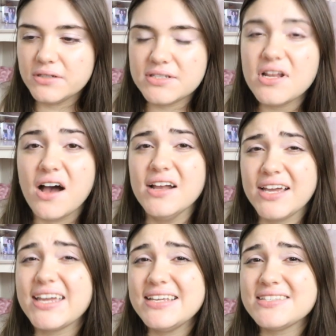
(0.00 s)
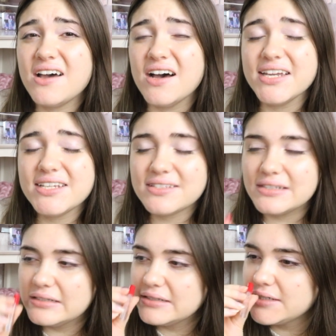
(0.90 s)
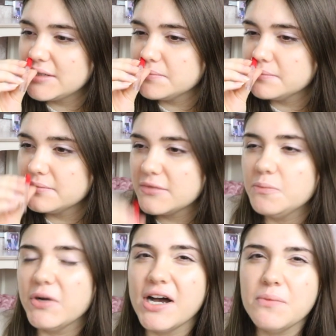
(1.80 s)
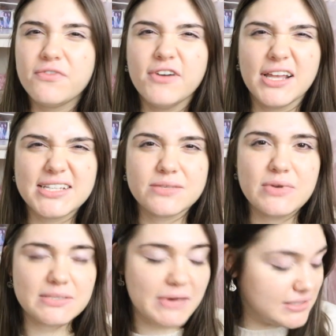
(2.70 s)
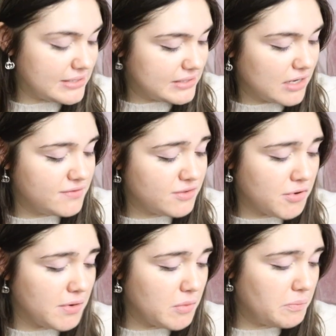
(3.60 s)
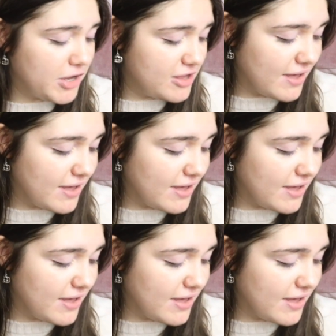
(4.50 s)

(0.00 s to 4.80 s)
It's not, like it is nice, but I prefer like sweet smells and stuff, so I probably wouldn't buy